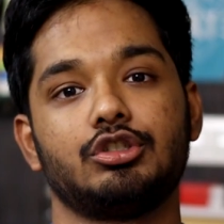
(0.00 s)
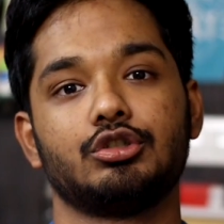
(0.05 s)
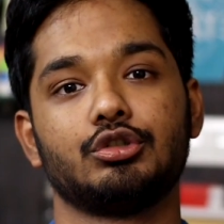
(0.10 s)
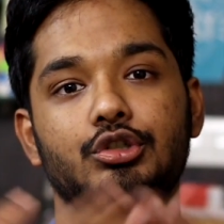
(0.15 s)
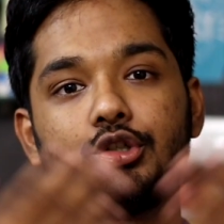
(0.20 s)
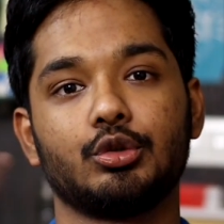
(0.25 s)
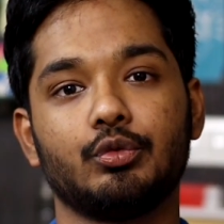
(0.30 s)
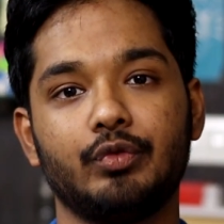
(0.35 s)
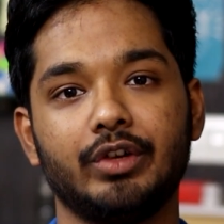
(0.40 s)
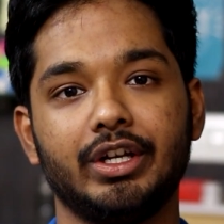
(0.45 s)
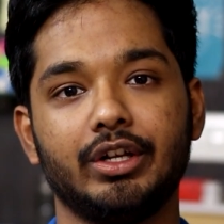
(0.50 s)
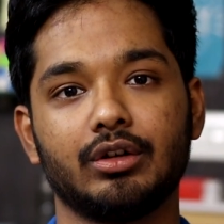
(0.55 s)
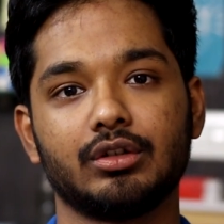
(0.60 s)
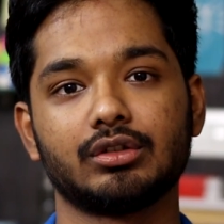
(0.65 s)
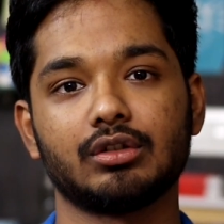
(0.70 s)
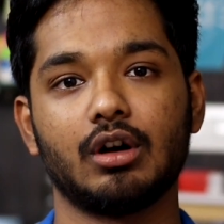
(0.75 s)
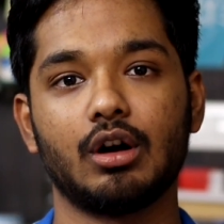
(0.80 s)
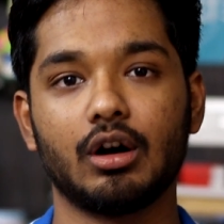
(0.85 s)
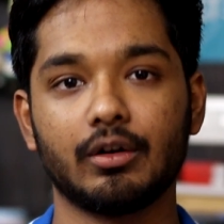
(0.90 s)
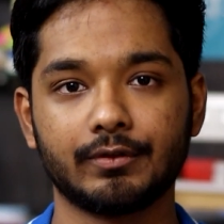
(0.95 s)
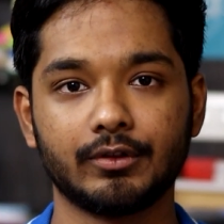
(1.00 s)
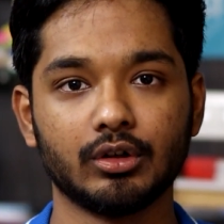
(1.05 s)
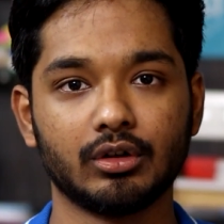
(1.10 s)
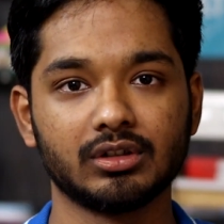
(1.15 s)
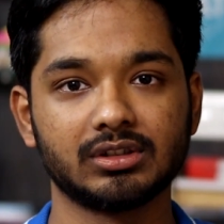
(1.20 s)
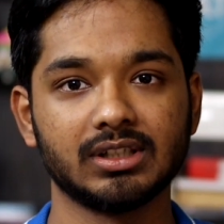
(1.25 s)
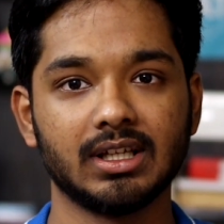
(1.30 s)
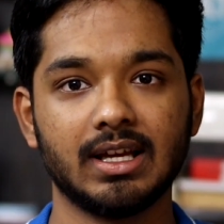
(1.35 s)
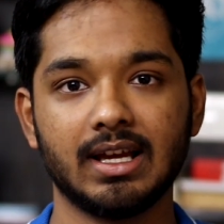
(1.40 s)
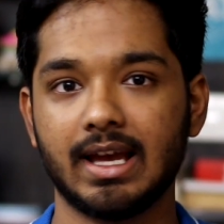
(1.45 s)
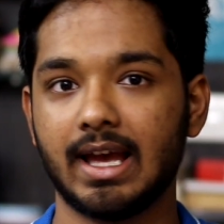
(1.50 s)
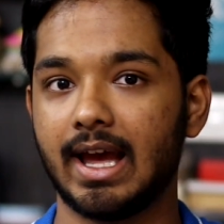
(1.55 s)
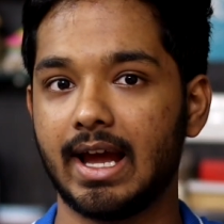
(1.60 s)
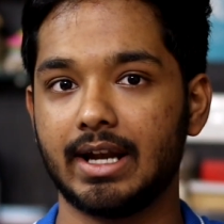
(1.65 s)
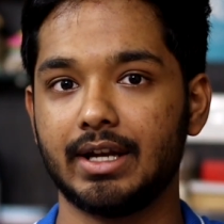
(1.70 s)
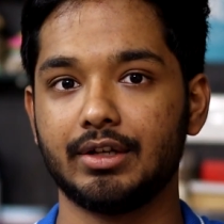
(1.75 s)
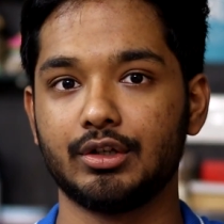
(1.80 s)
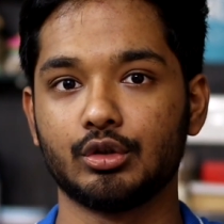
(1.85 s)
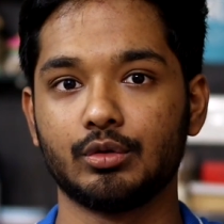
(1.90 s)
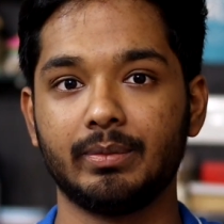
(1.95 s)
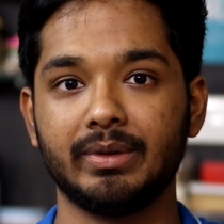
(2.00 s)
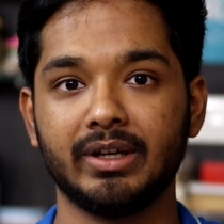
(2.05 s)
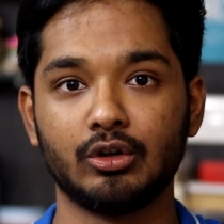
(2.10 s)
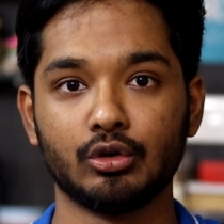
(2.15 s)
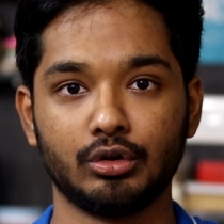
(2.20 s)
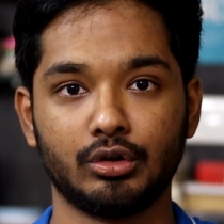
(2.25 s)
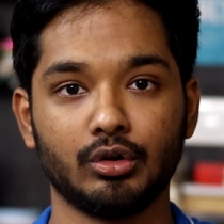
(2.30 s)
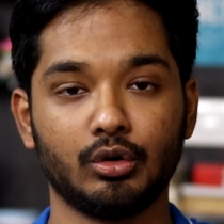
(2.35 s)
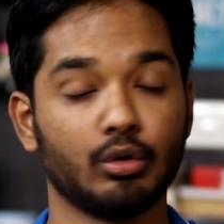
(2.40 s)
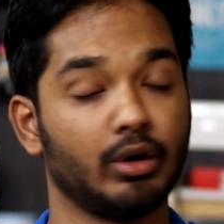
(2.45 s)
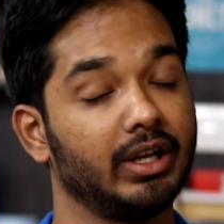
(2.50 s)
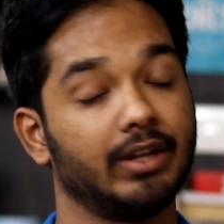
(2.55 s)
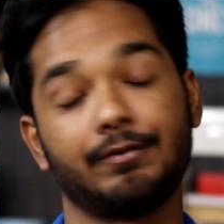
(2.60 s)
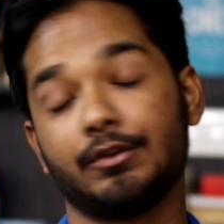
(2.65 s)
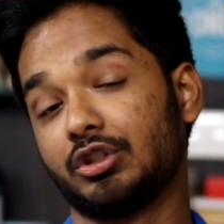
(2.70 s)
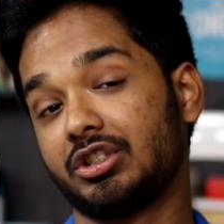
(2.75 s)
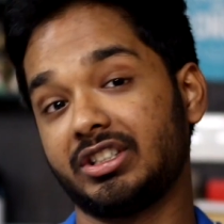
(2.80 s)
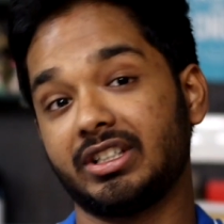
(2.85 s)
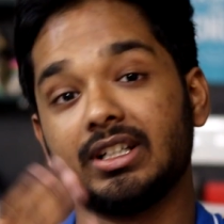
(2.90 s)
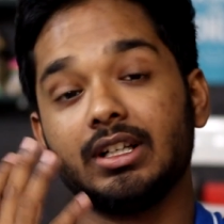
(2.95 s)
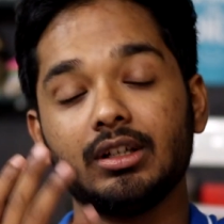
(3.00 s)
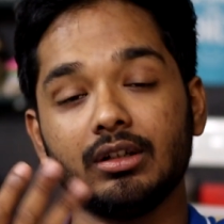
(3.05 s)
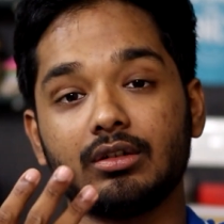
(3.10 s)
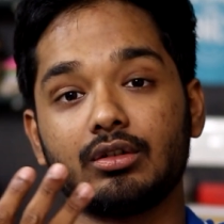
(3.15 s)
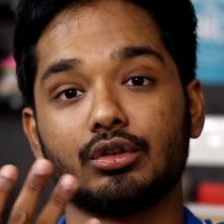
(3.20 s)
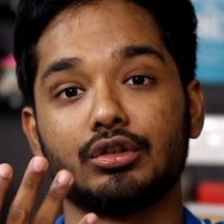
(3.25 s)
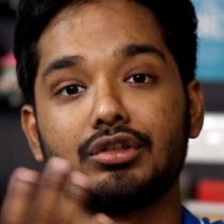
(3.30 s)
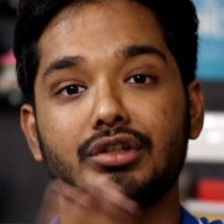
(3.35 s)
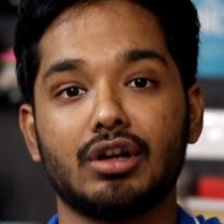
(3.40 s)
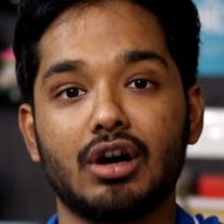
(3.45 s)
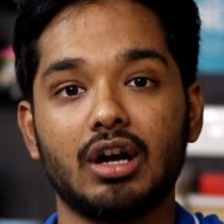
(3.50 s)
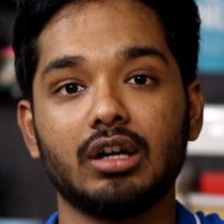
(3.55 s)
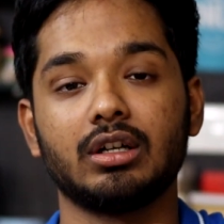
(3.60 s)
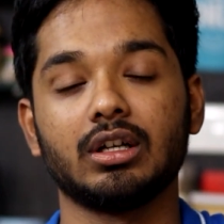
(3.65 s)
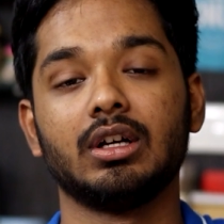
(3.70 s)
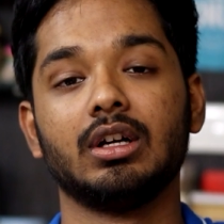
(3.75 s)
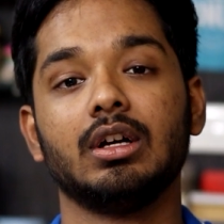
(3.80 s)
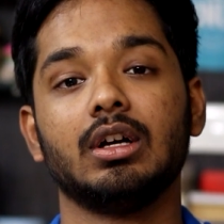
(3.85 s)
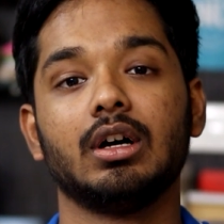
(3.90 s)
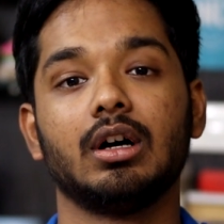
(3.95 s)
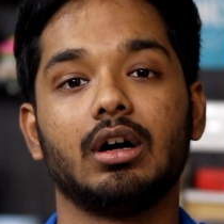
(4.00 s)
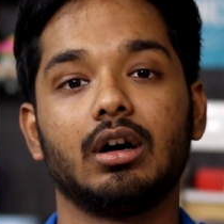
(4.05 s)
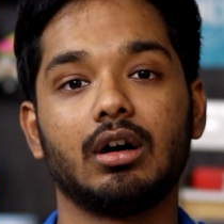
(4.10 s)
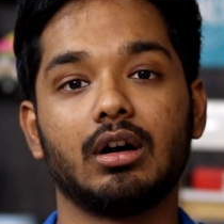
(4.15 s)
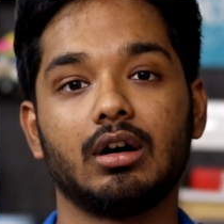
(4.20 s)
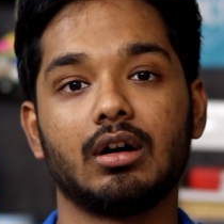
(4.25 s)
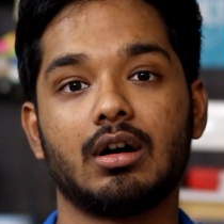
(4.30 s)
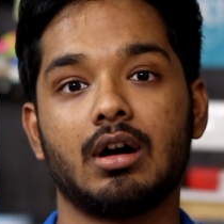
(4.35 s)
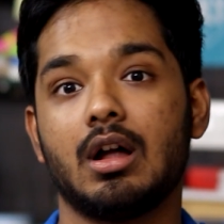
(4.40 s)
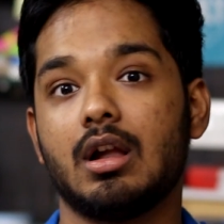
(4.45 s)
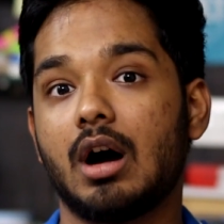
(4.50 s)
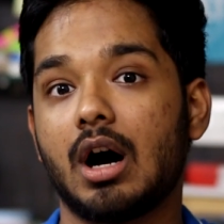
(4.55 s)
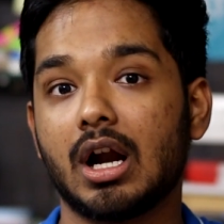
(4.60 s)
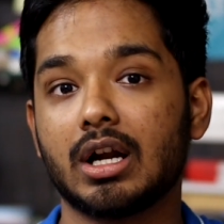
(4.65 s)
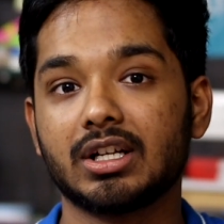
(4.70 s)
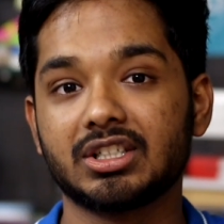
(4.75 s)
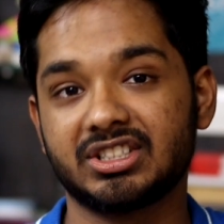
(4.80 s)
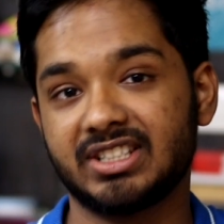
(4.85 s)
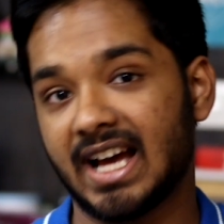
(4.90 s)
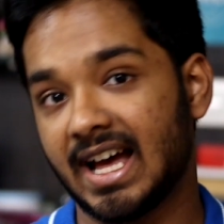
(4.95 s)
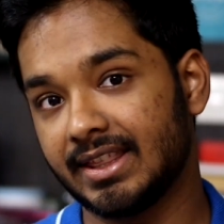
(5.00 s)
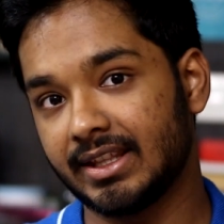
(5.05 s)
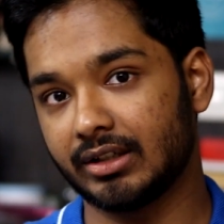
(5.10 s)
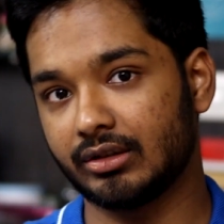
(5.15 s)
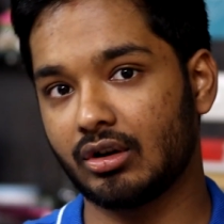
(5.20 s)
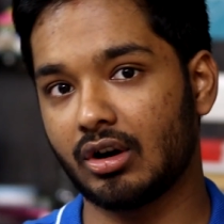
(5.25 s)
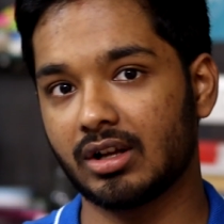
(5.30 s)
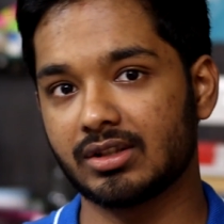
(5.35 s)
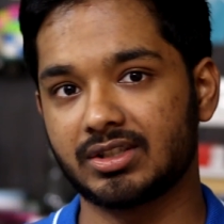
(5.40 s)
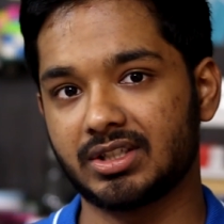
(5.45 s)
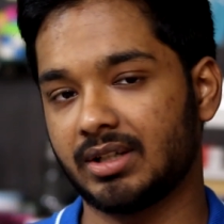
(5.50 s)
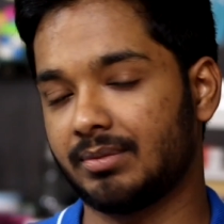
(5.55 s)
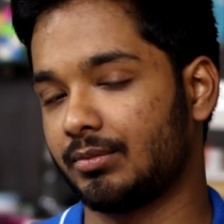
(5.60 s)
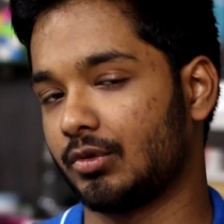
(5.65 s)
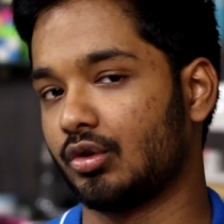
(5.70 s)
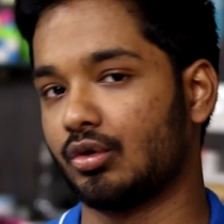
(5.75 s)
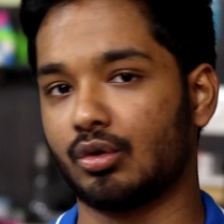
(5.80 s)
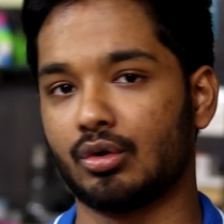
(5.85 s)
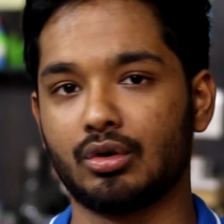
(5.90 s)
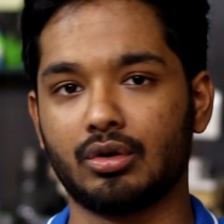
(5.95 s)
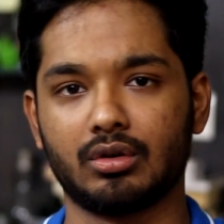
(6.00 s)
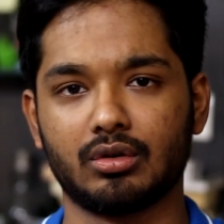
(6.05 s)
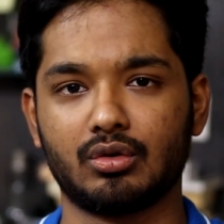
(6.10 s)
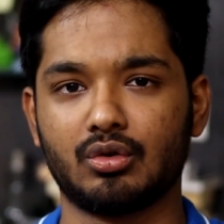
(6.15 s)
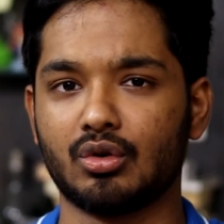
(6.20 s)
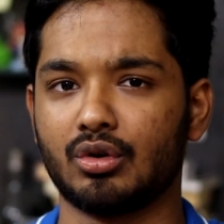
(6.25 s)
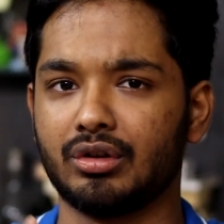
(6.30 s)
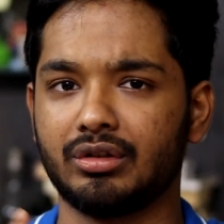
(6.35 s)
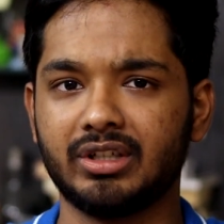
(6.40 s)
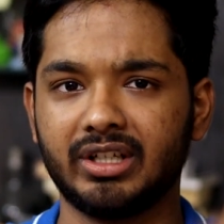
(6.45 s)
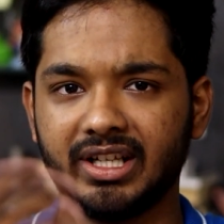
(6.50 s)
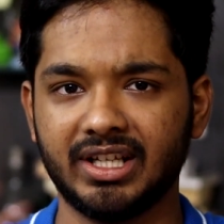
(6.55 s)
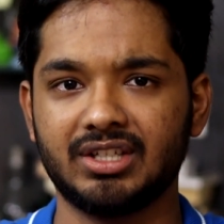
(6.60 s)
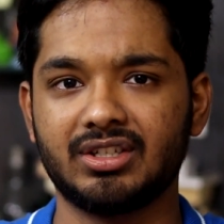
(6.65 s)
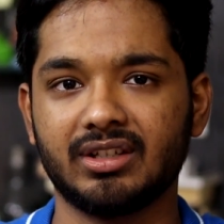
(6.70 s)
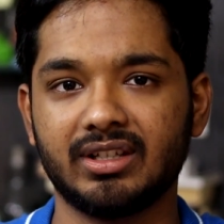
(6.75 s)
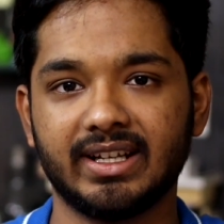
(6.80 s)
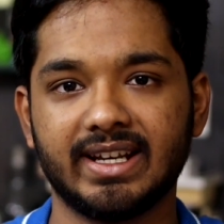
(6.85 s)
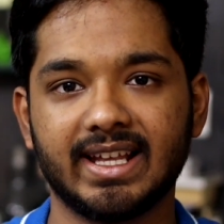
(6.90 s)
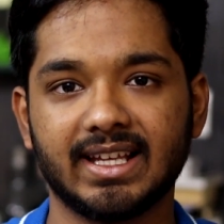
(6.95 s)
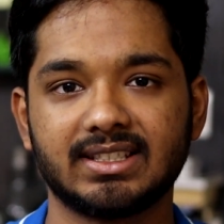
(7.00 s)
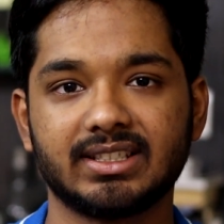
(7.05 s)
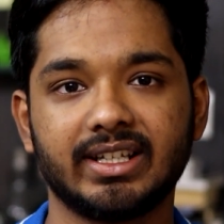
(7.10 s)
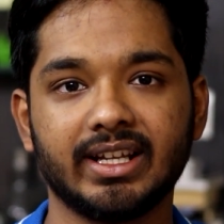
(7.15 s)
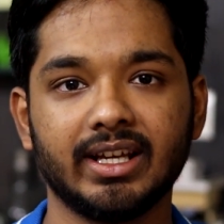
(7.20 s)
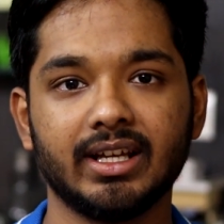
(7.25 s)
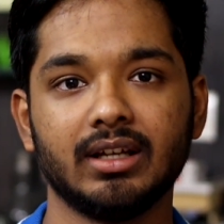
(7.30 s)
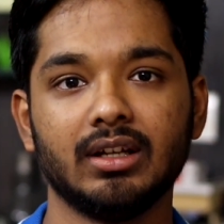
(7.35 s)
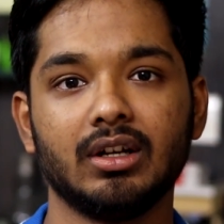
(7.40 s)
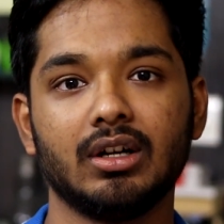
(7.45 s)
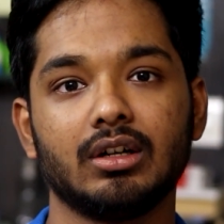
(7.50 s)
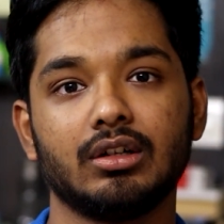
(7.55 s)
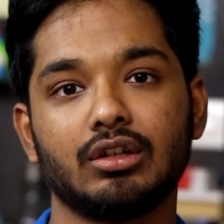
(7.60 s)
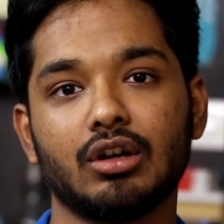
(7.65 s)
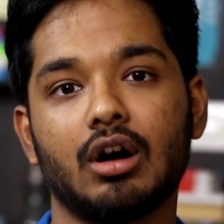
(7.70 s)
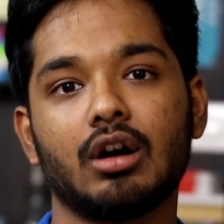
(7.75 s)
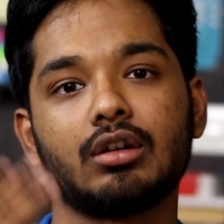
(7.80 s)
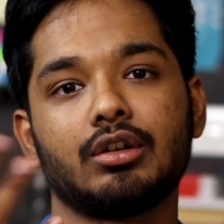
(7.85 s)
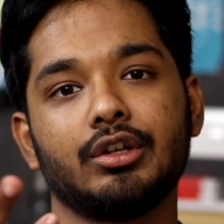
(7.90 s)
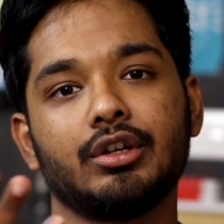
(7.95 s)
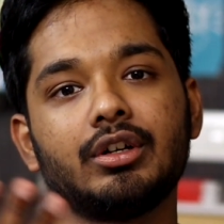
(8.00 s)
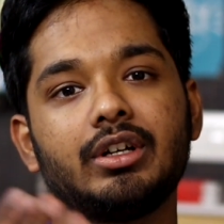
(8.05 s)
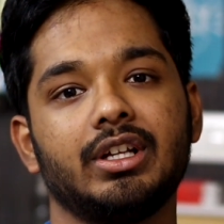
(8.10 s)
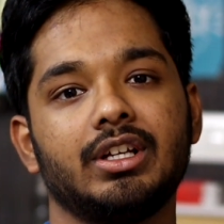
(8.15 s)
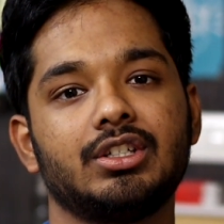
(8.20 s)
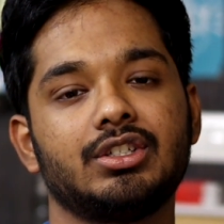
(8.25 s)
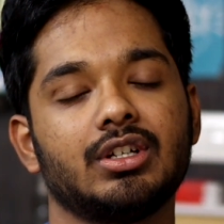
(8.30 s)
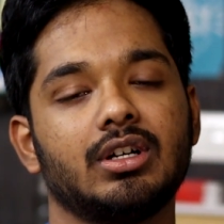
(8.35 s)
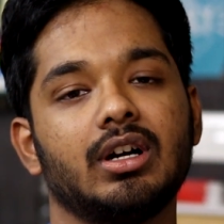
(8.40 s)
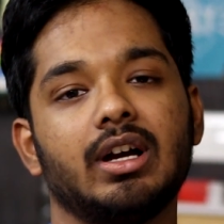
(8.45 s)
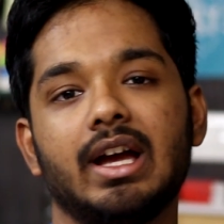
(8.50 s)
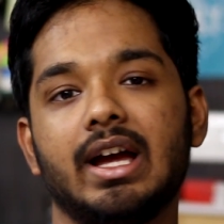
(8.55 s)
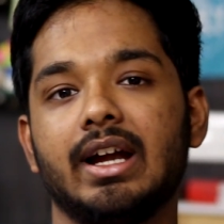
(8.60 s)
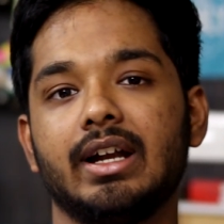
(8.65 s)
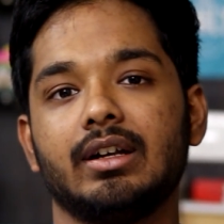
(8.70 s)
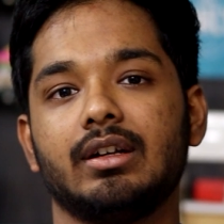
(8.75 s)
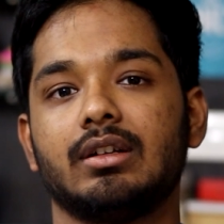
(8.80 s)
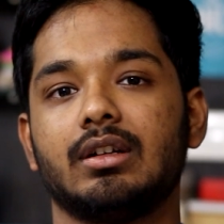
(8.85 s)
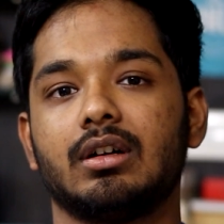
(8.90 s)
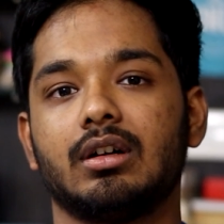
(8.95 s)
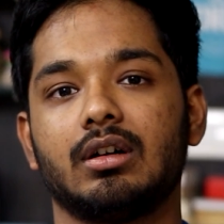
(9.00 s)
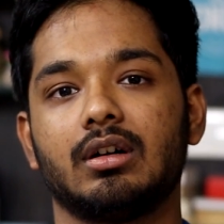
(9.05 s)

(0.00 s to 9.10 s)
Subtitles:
YouTube videos of those and you'll be good to go. And if you still could not understand that concept, go to the teacher the next day, talk to your teacher and